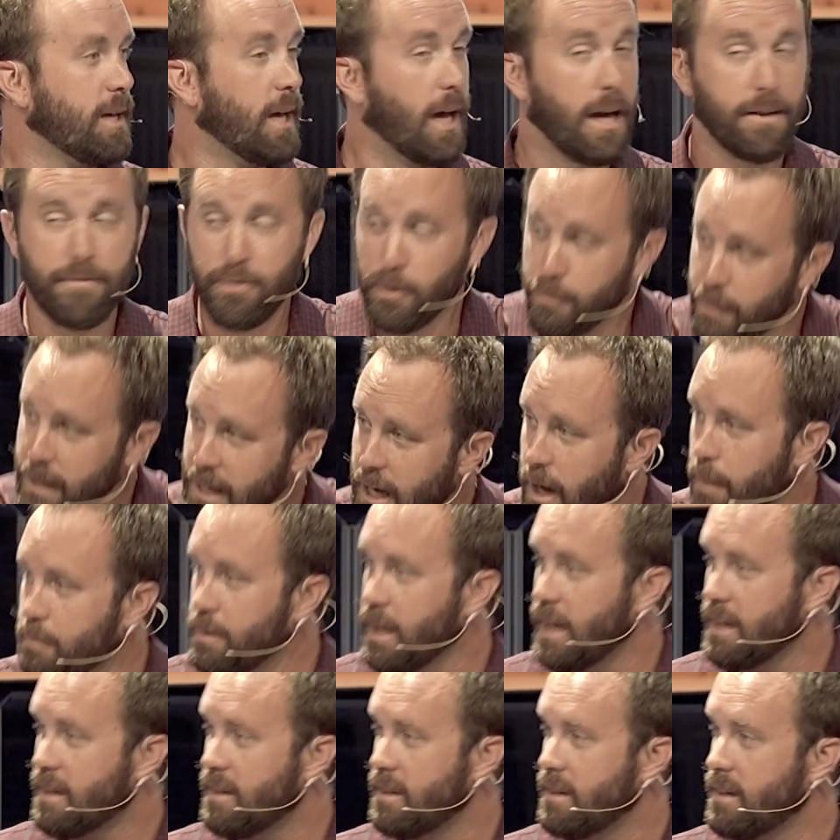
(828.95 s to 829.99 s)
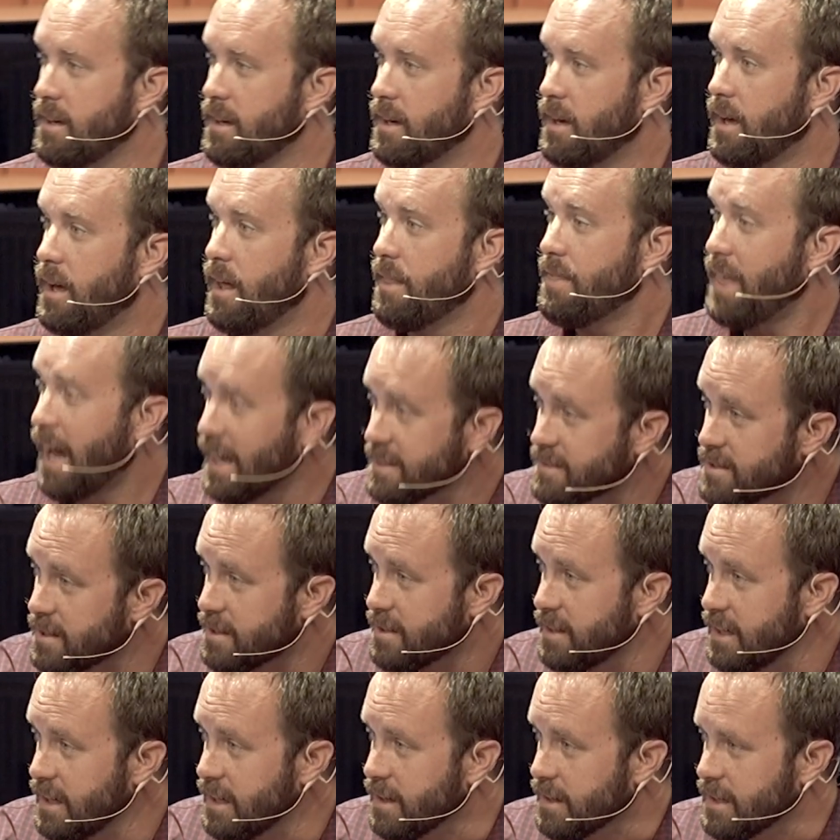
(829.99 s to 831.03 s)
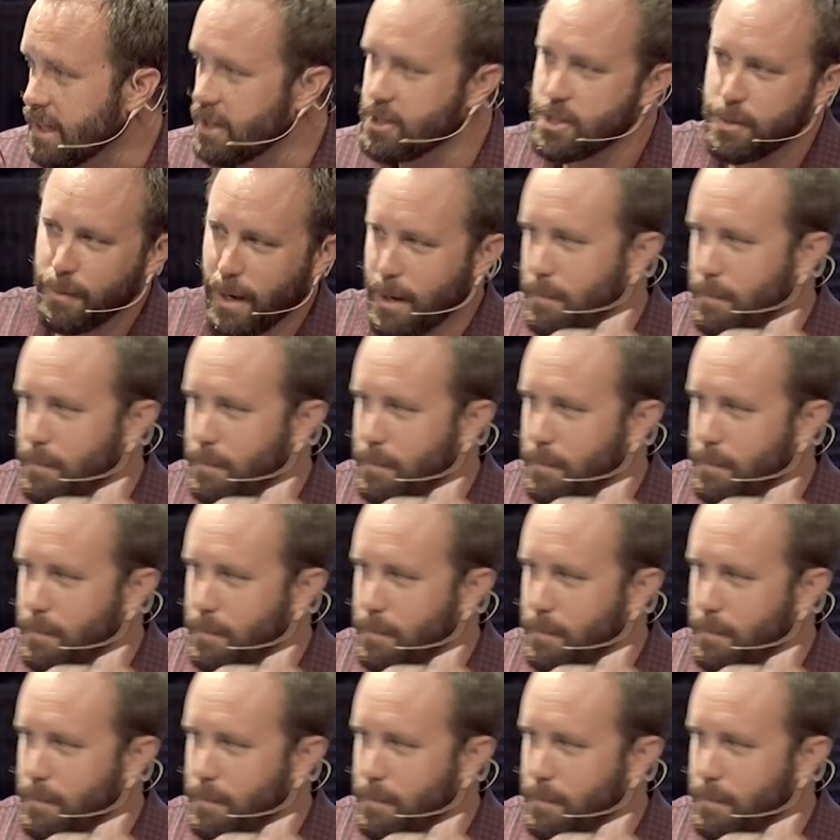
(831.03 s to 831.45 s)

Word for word: And for me, I'm like, that's the thing. Now, she